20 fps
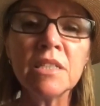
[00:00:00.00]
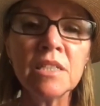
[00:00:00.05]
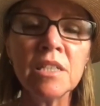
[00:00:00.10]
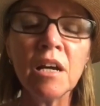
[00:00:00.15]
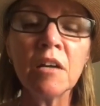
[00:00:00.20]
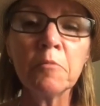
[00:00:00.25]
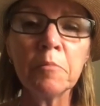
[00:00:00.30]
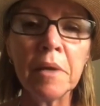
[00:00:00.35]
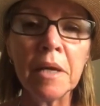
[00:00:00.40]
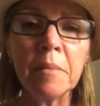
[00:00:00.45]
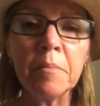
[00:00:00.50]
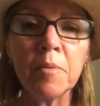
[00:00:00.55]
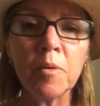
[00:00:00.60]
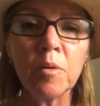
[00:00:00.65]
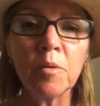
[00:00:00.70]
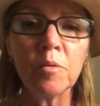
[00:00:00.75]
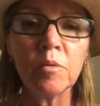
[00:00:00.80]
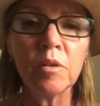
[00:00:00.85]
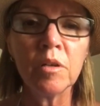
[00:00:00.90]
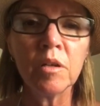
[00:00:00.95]
as young
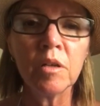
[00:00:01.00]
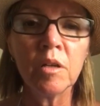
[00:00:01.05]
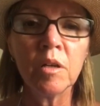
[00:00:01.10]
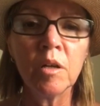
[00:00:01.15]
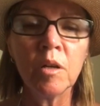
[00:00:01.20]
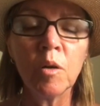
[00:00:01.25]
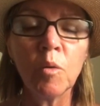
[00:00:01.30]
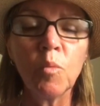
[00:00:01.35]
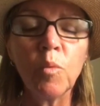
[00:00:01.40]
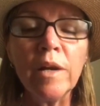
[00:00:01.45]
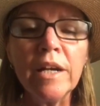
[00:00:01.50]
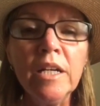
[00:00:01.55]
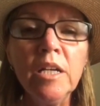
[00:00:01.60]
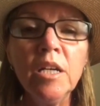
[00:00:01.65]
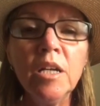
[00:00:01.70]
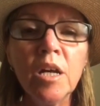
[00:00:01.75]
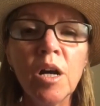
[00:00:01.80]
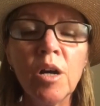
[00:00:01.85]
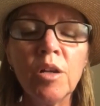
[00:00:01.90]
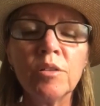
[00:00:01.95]
people, we
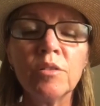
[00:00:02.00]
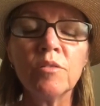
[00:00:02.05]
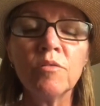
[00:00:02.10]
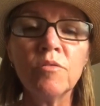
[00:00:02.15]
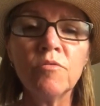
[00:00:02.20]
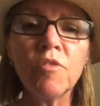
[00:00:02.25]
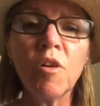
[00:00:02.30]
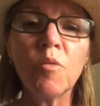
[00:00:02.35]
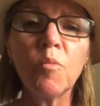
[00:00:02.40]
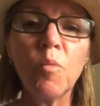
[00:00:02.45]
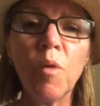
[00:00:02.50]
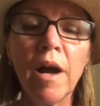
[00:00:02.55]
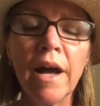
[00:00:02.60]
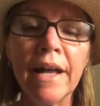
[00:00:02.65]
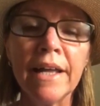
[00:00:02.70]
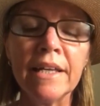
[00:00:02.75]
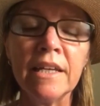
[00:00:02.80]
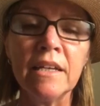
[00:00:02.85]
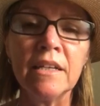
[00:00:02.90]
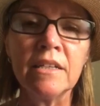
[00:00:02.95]
learnt the wrong
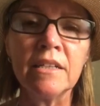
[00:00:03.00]
way